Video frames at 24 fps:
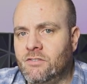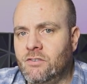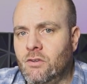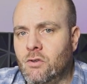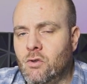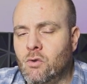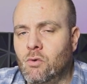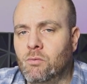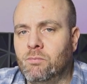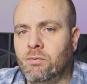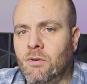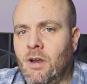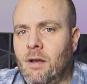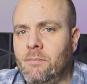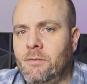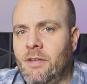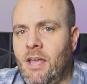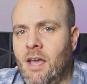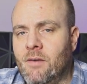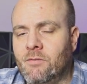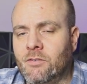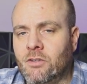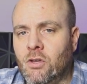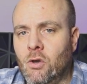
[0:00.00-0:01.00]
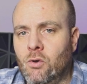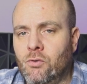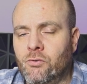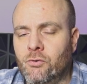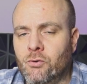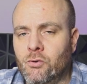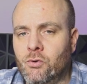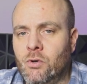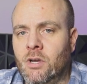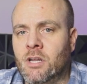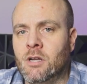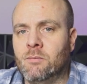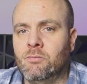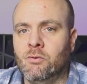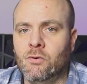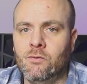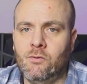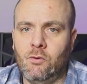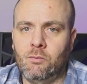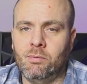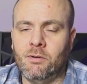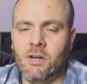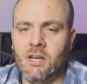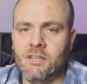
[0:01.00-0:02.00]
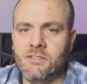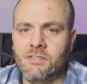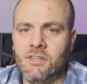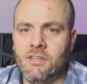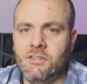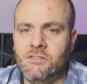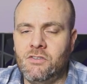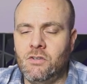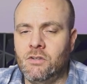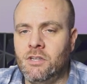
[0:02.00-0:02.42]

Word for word: so you'll probably have to go through an approval process.